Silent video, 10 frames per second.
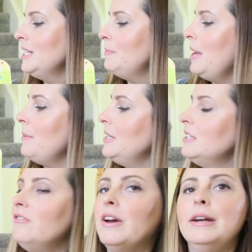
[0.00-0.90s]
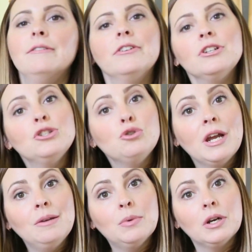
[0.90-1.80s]
miss Baby's very first
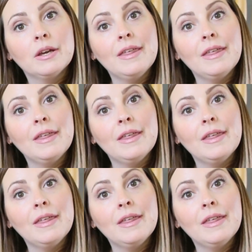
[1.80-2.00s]
train book